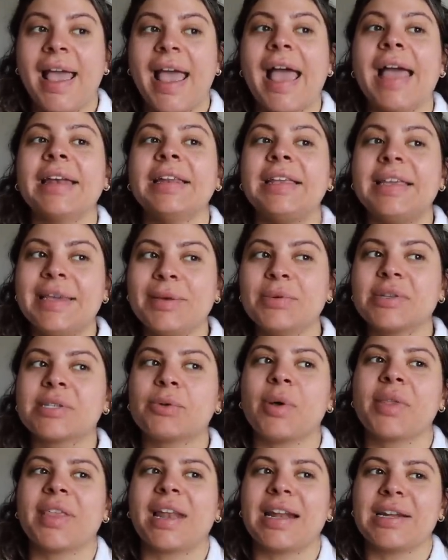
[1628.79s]
and he was the
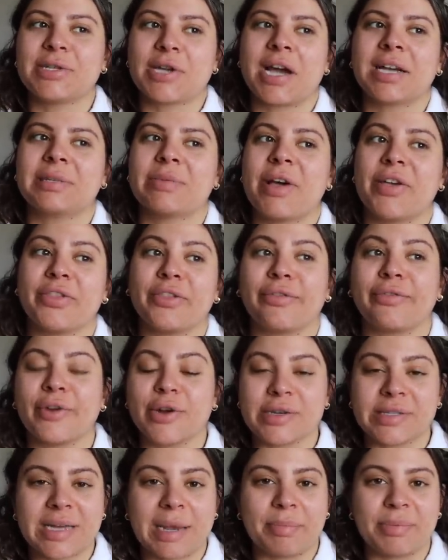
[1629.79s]
one that I talked about in the
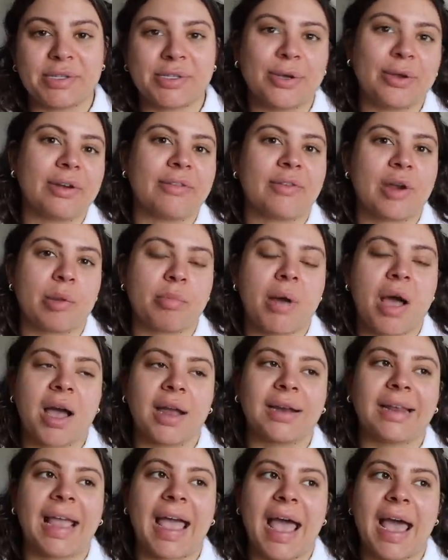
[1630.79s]
first episode of our
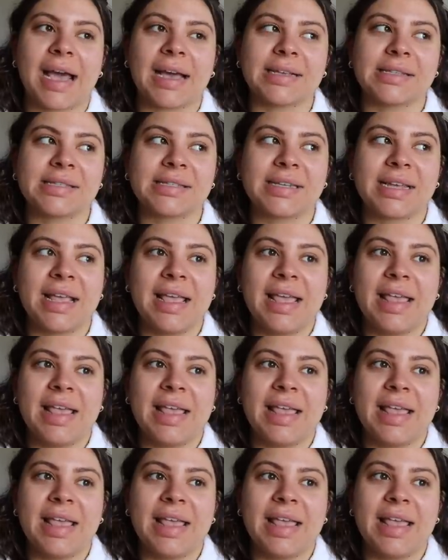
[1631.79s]
podcast